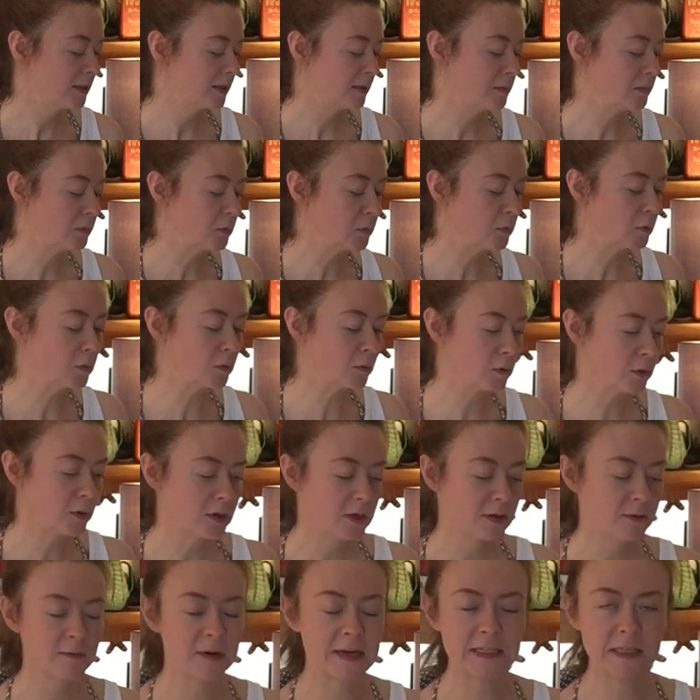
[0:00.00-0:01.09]
Some more
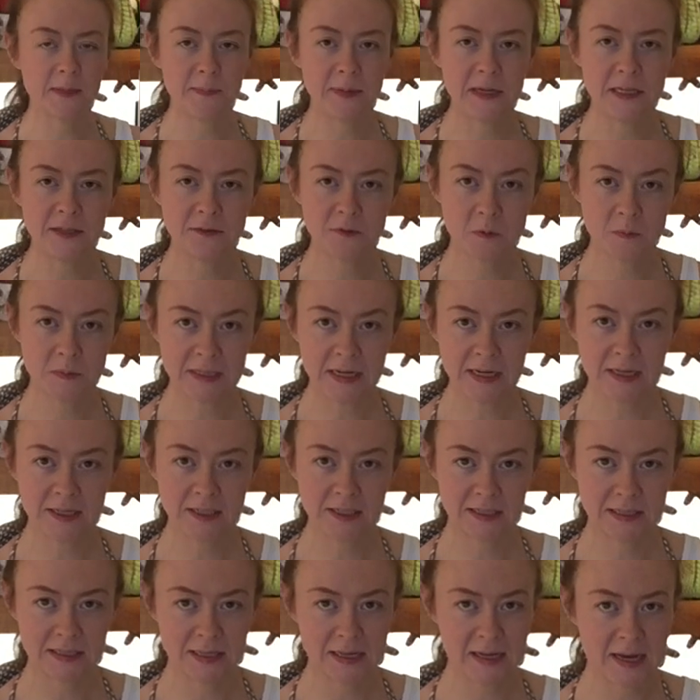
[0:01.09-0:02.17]
recipes from
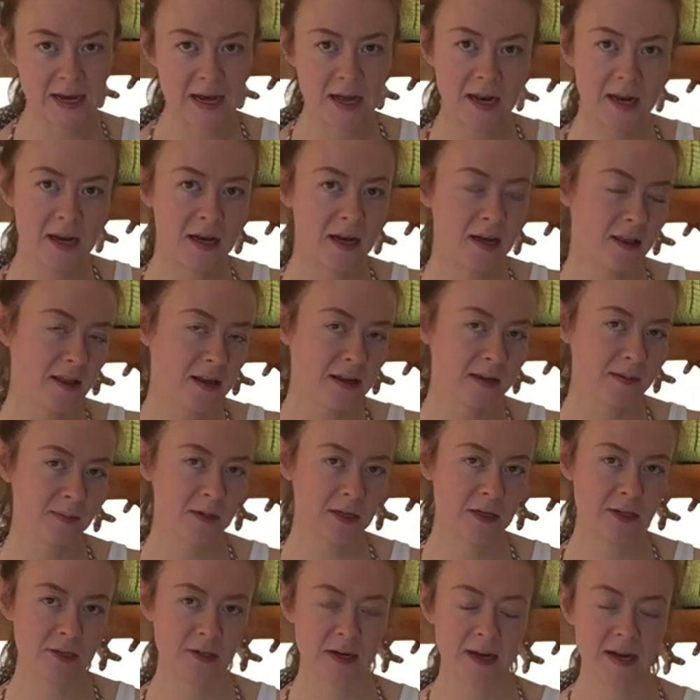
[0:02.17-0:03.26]
Deliciously Ella. I think I'm
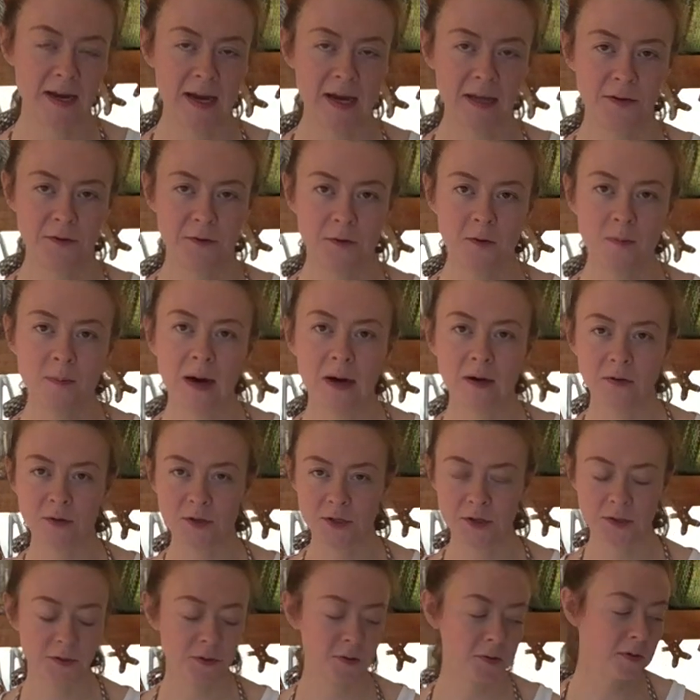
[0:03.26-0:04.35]
going to try and get through about
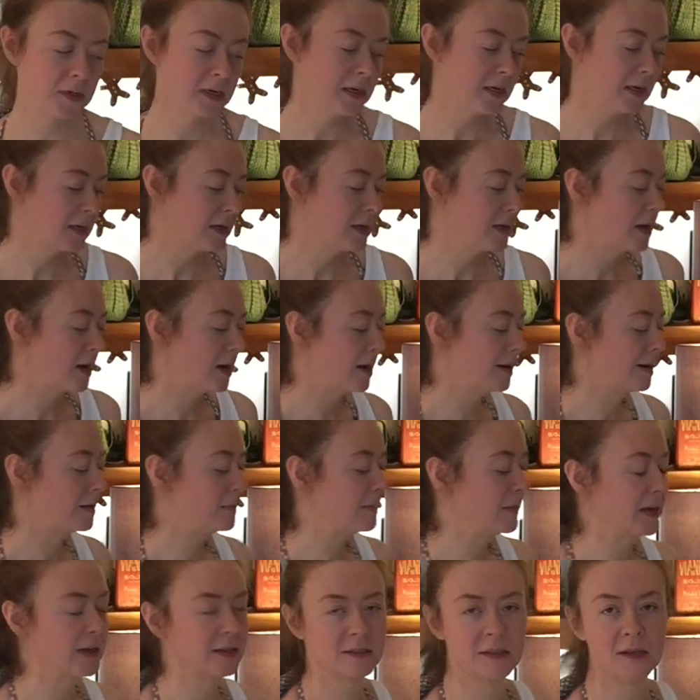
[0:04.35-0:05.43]
two. Um,
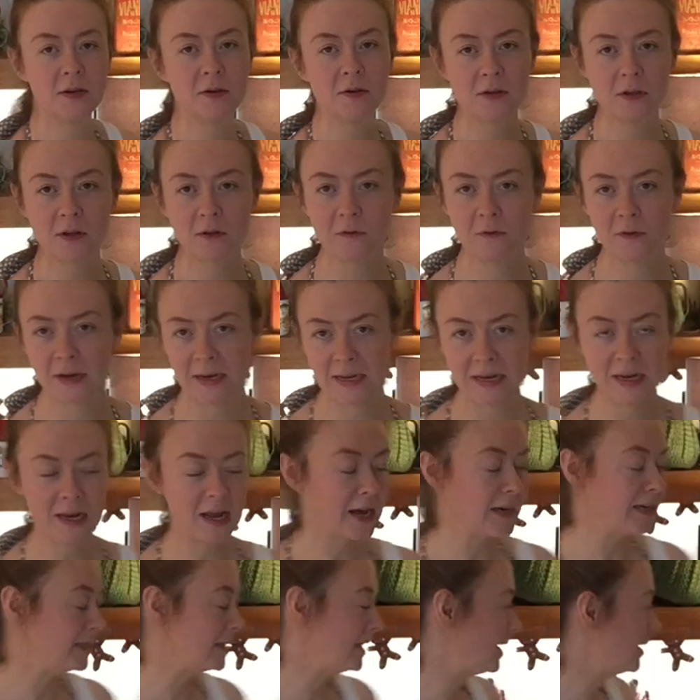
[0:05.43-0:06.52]
excuse the funny
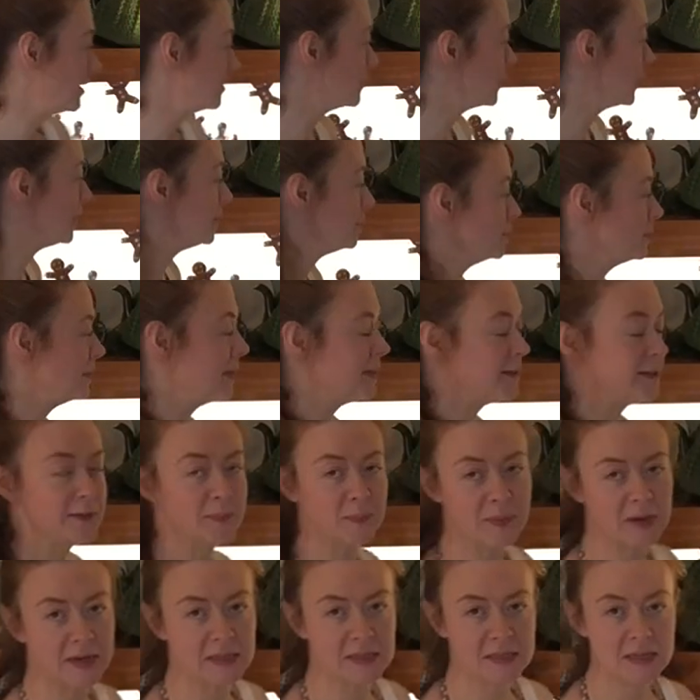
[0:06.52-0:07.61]
lighting arrangements,
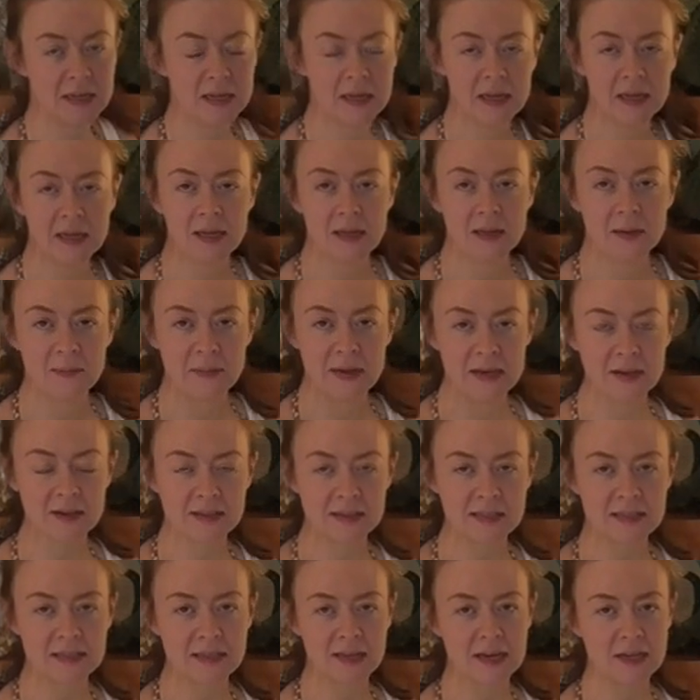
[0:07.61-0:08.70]
but
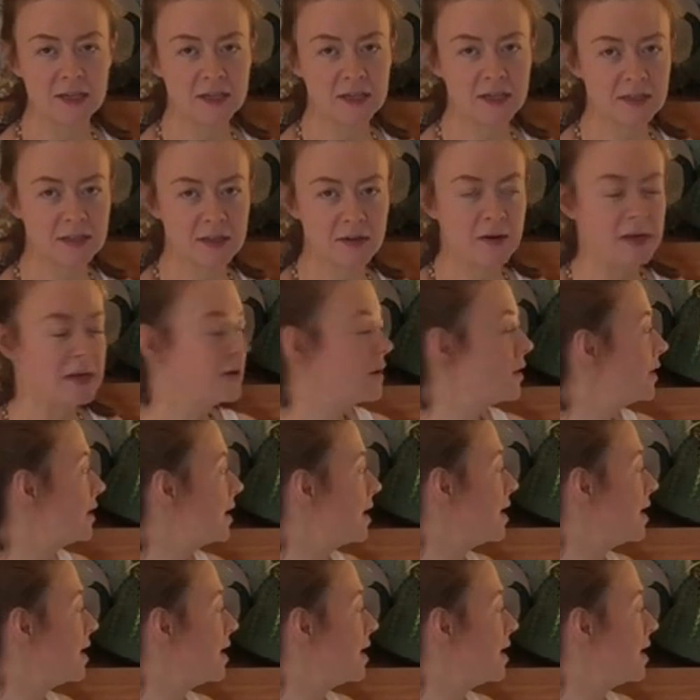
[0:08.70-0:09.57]
because this kitchen has only got